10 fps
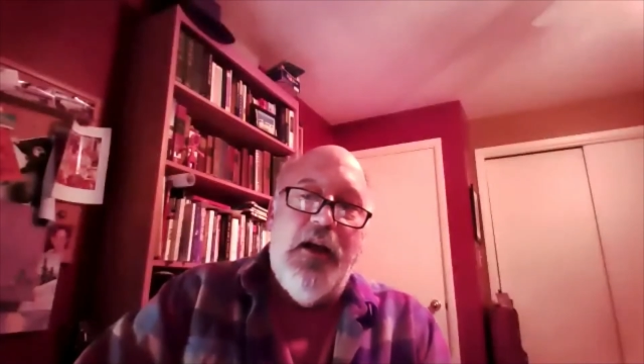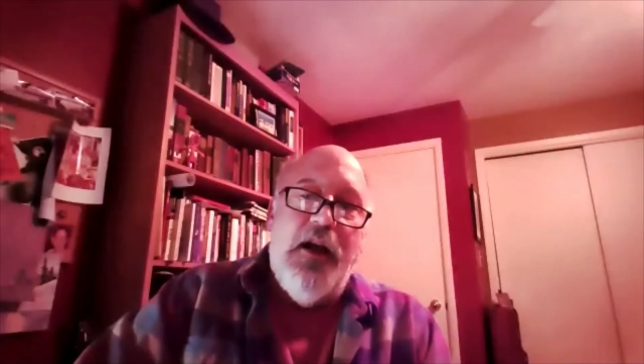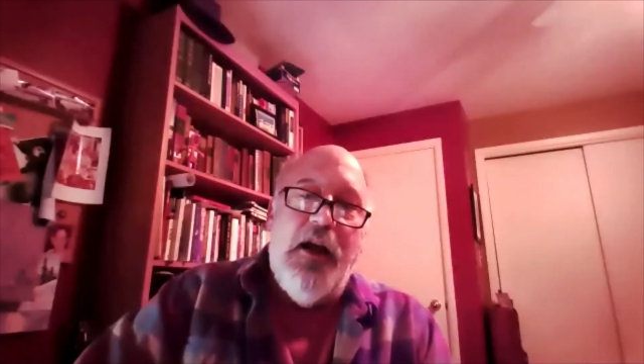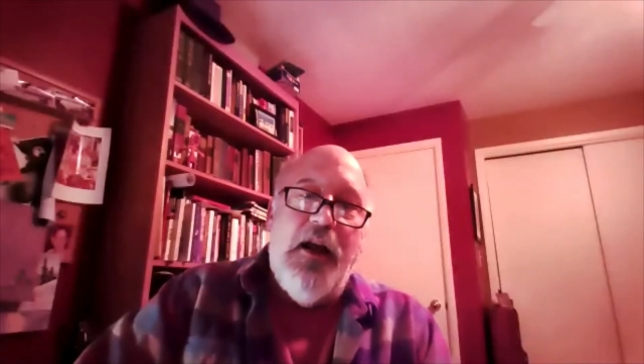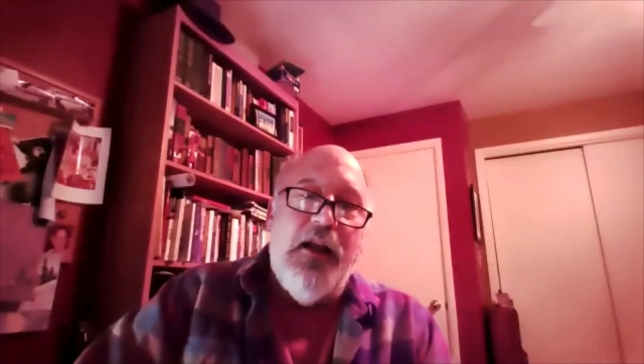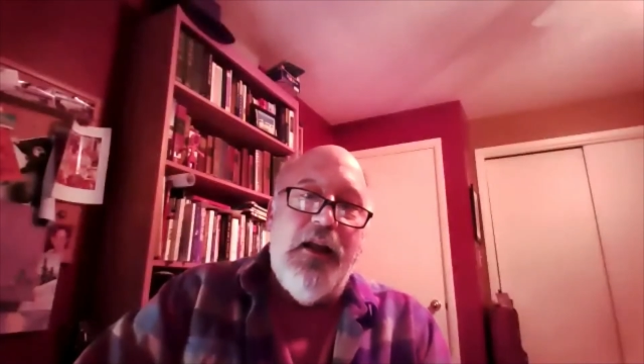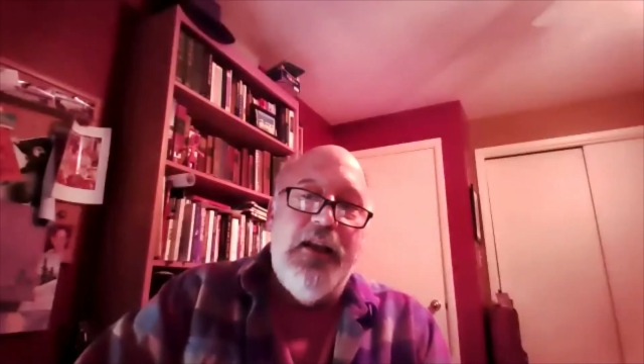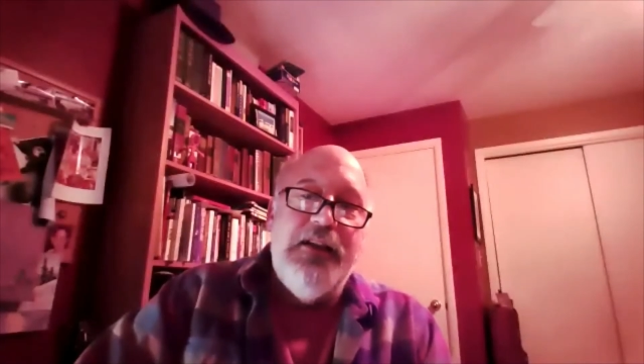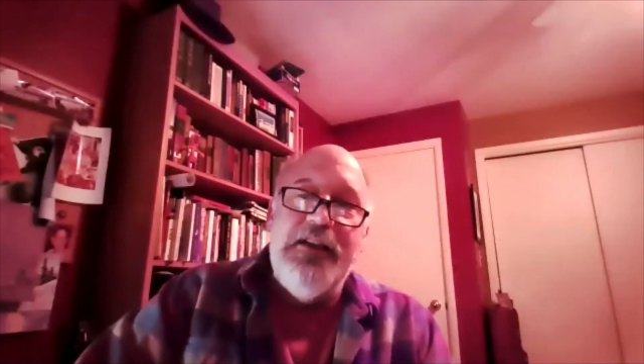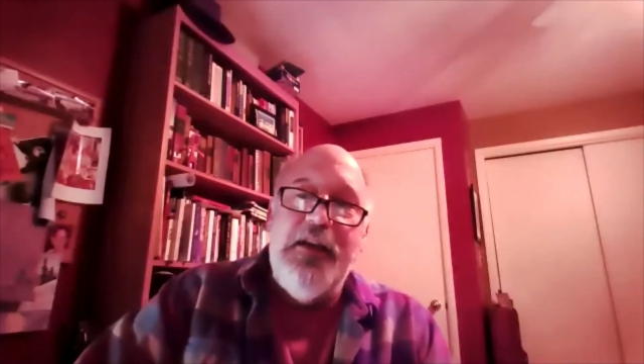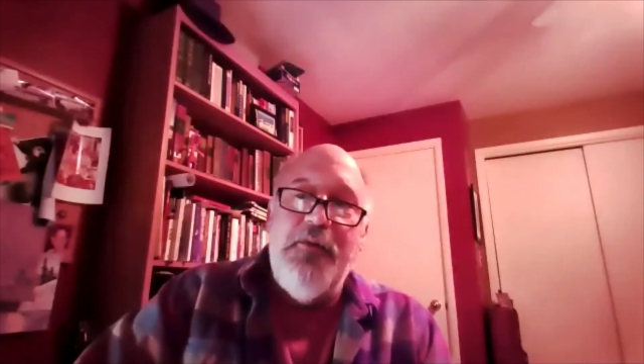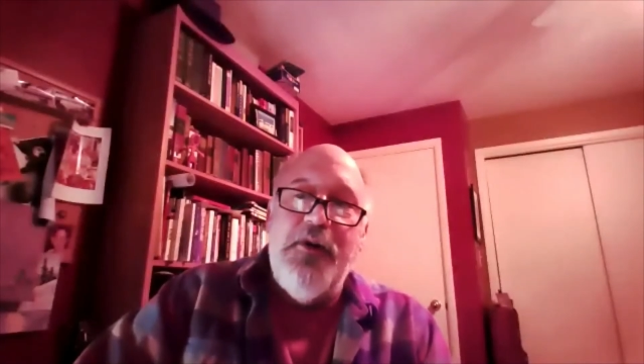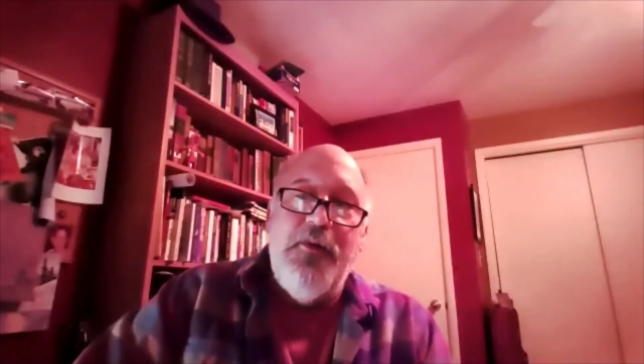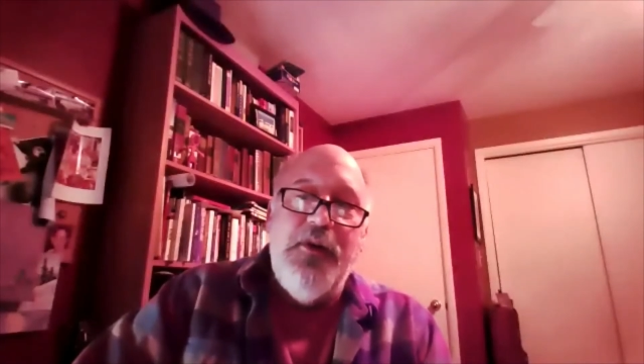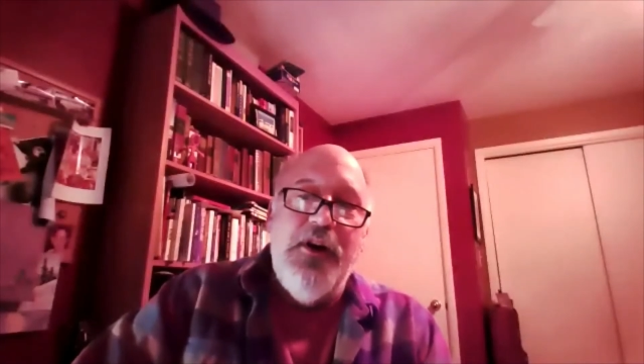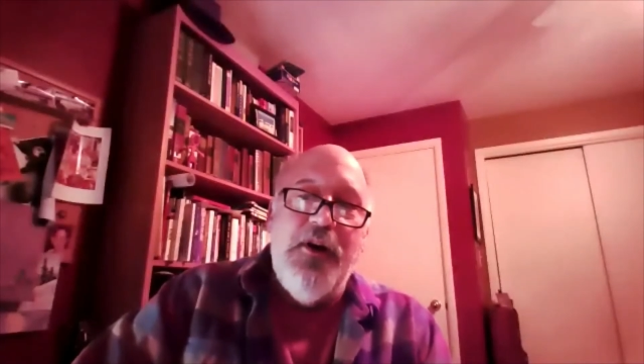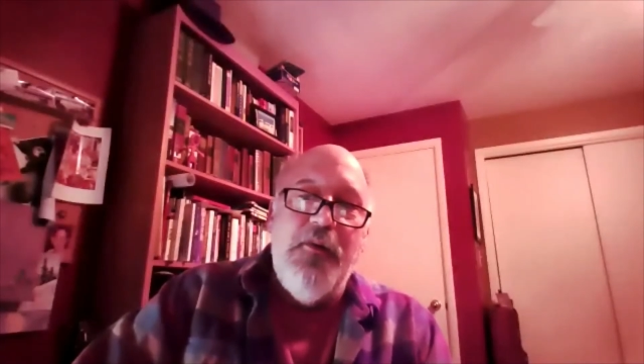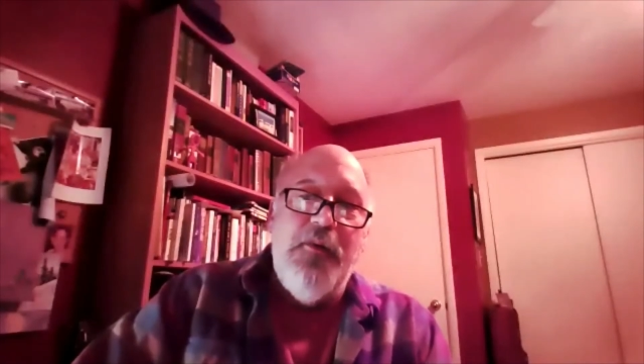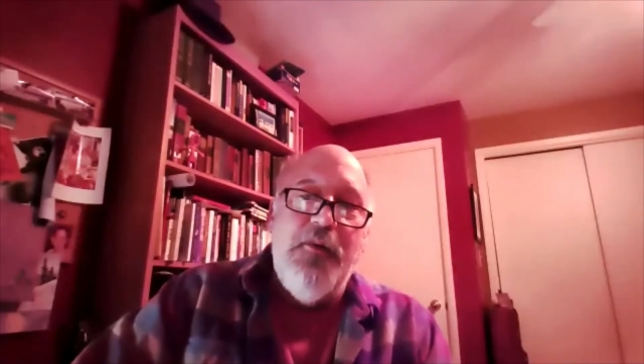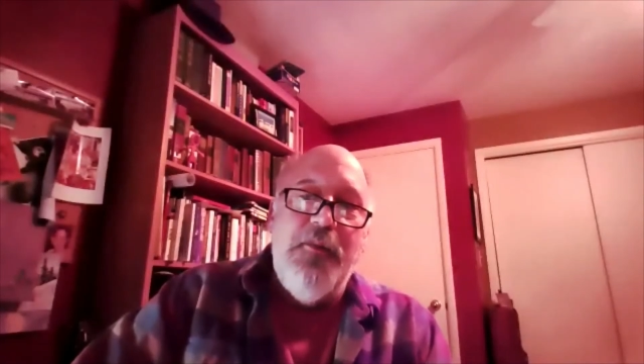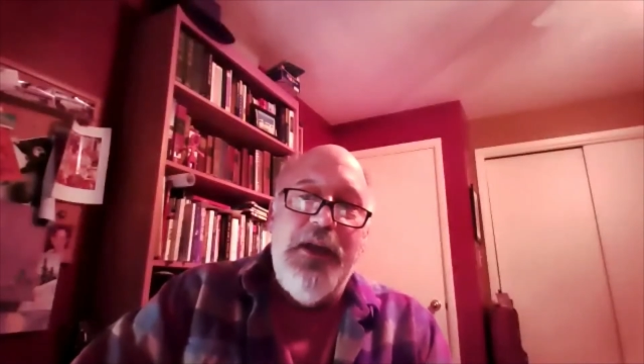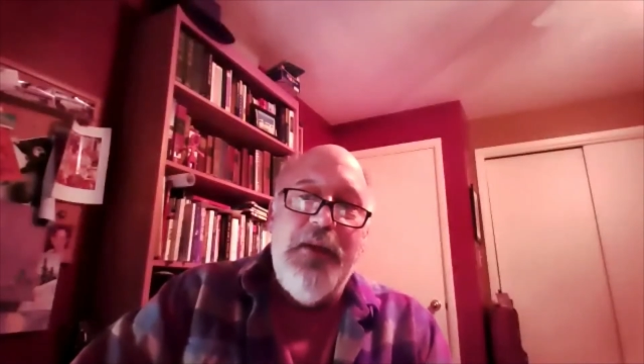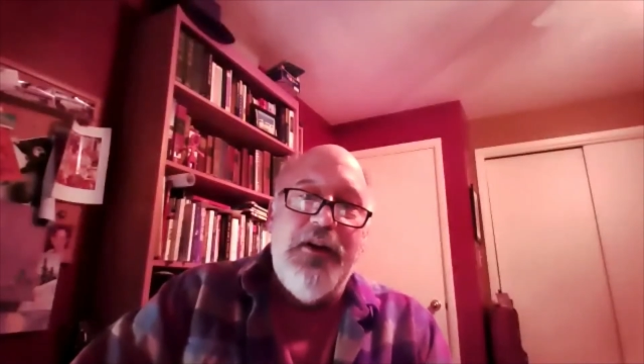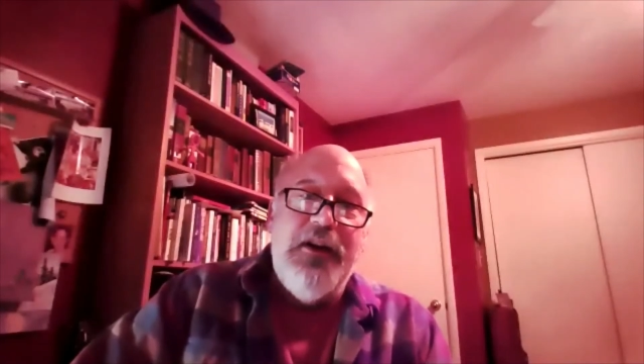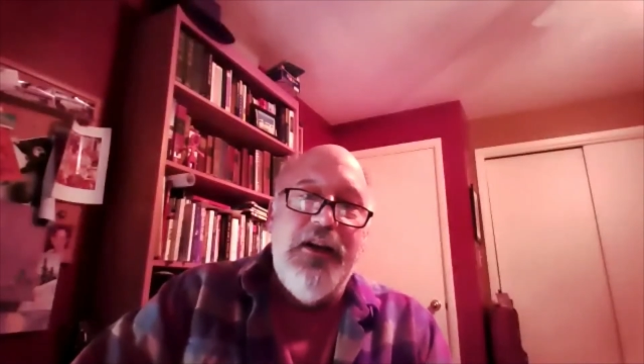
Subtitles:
As I said, we'll be able to